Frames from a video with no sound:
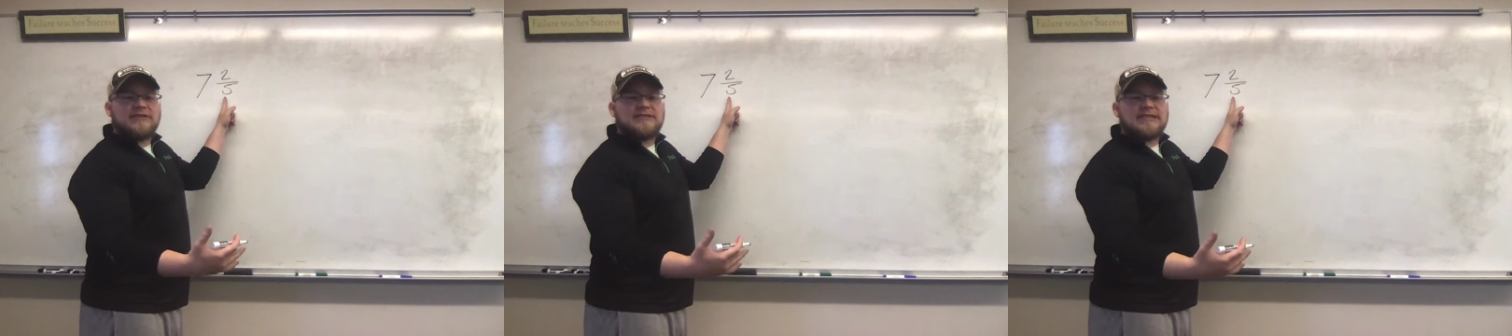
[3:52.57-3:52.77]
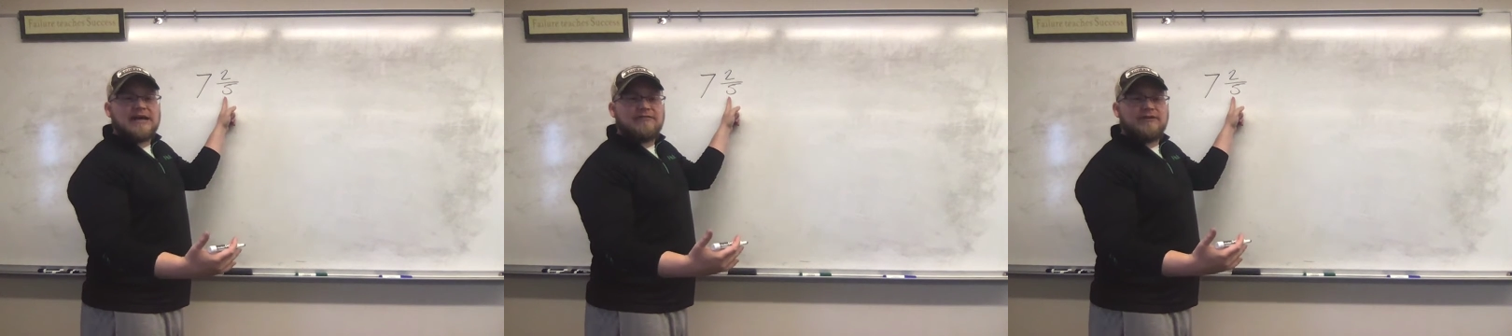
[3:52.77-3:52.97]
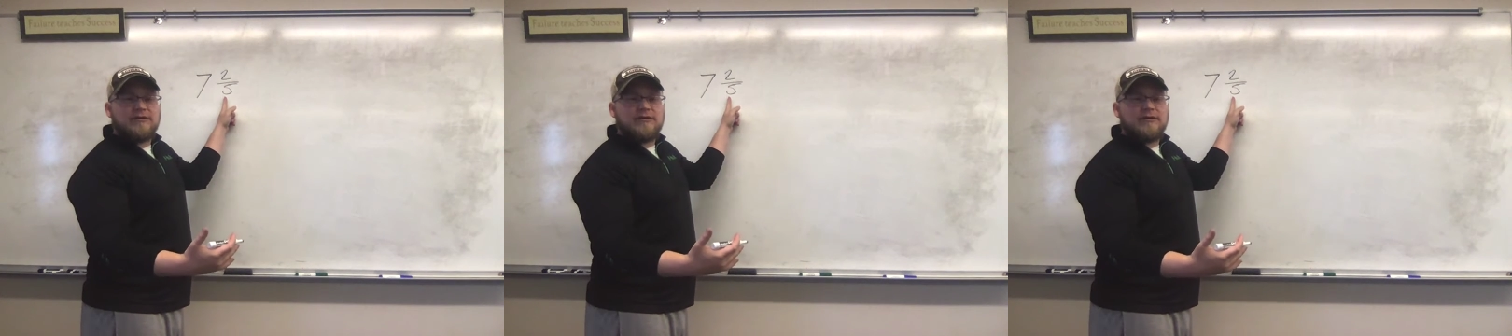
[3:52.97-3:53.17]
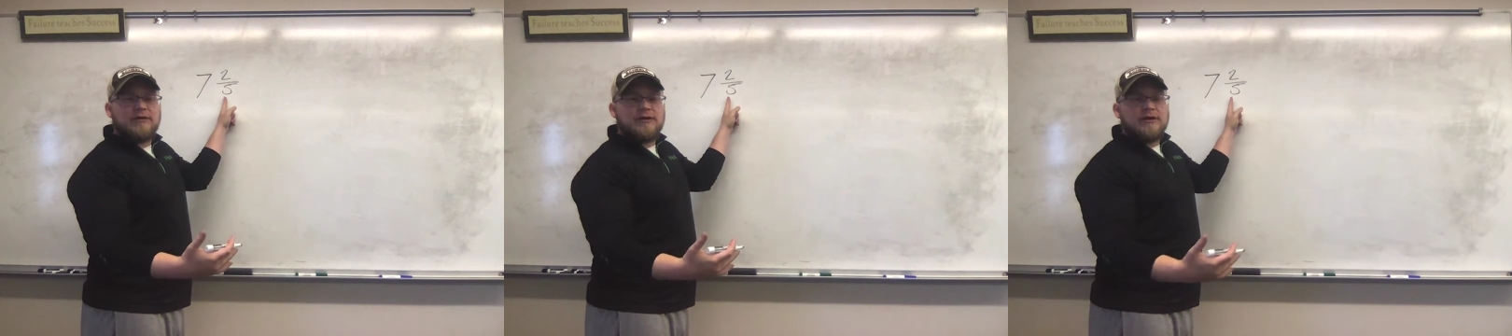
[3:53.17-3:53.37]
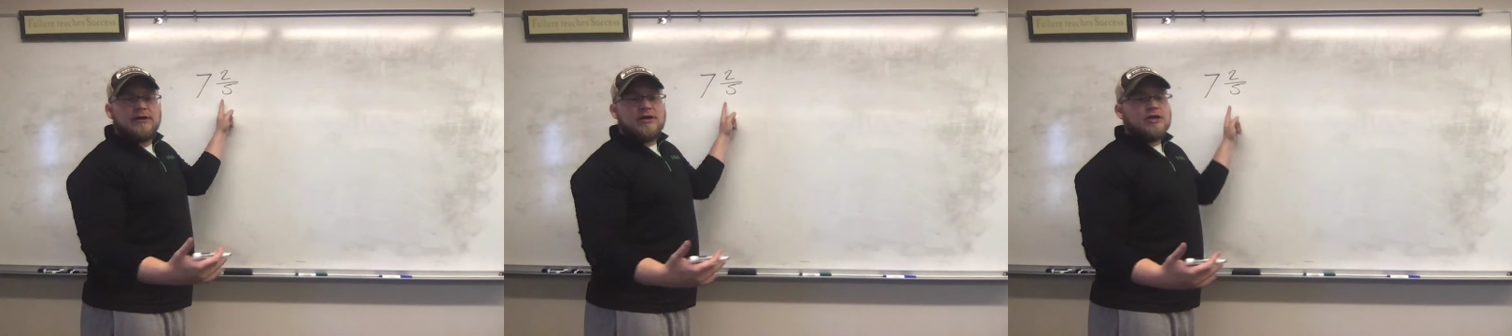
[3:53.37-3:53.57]
7.
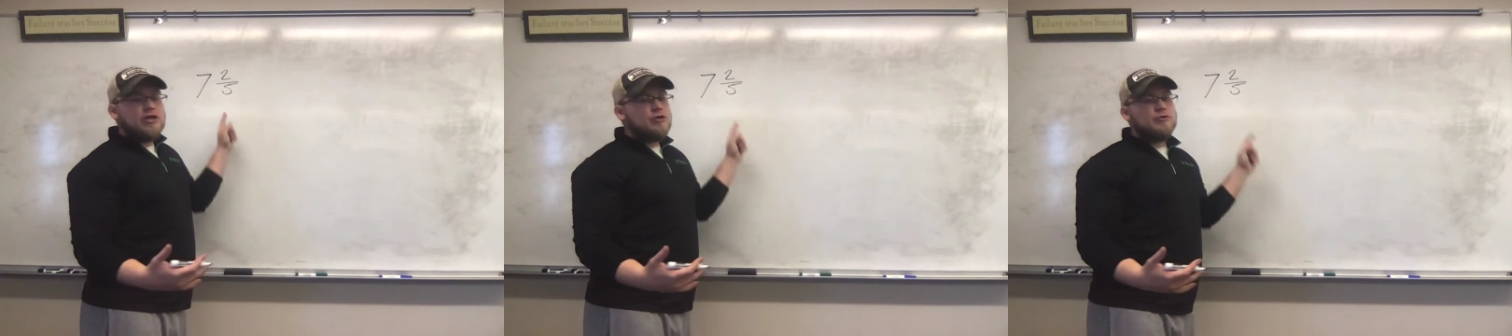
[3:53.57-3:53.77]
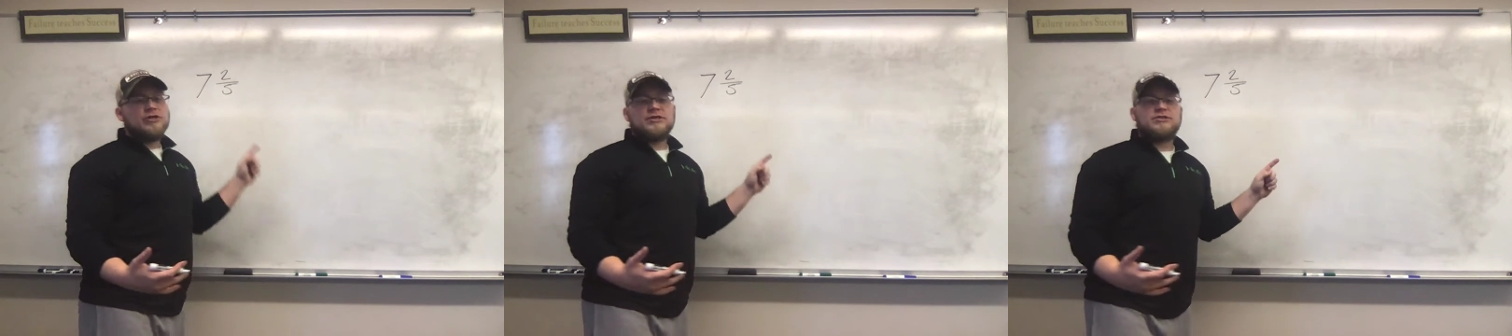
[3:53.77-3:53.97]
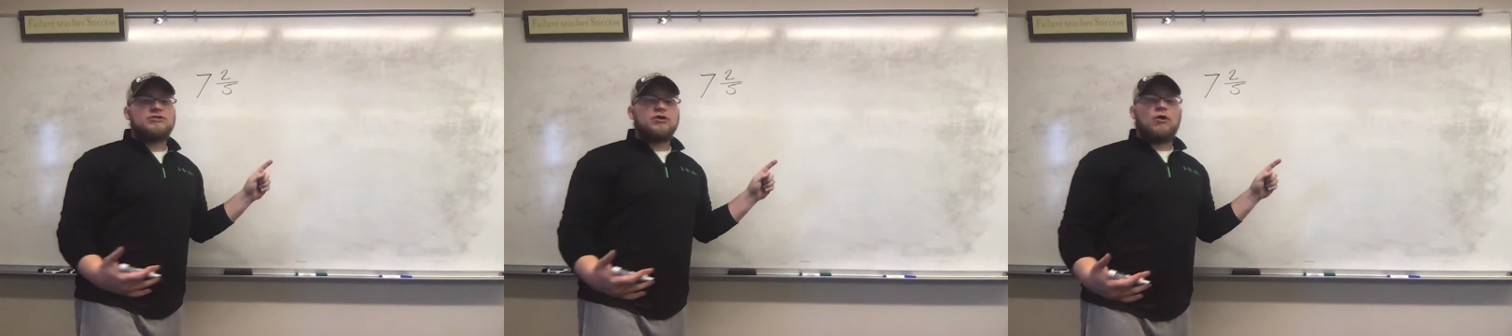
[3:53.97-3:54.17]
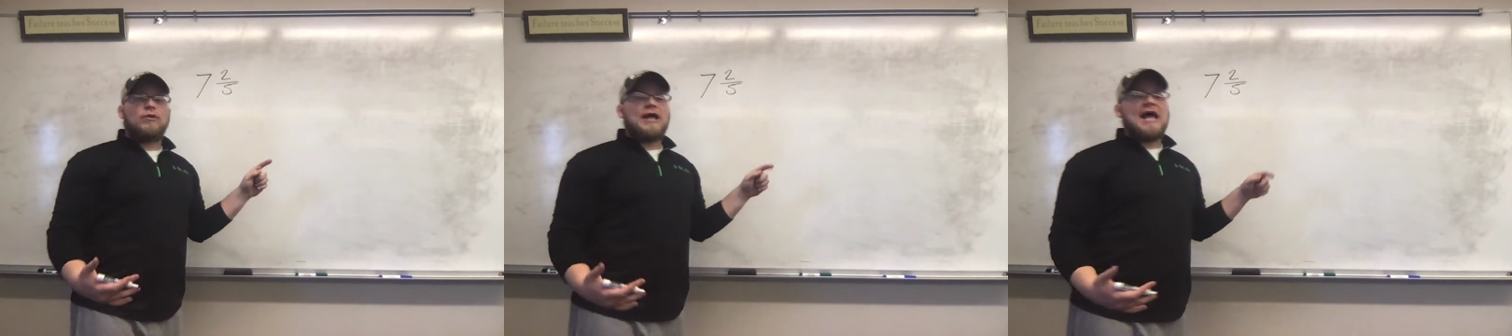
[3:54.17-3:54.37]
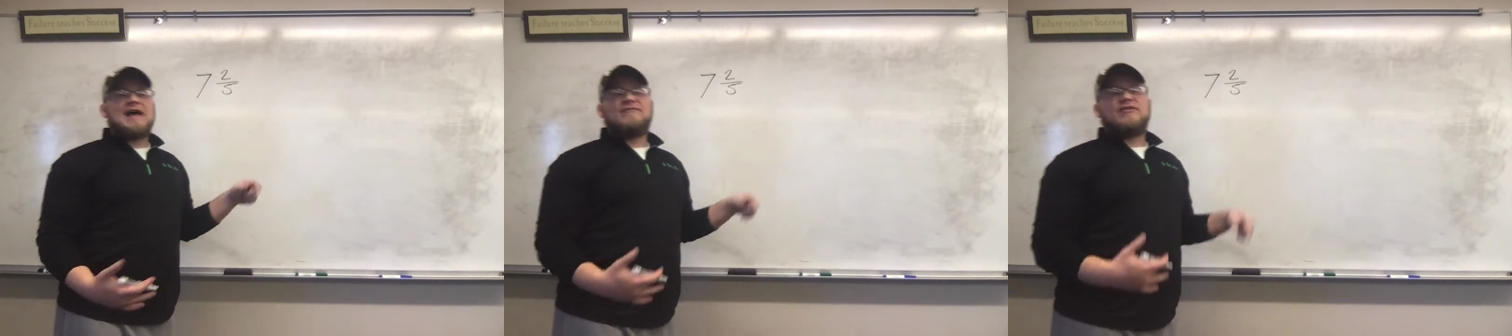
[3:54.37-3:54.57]
You just don't have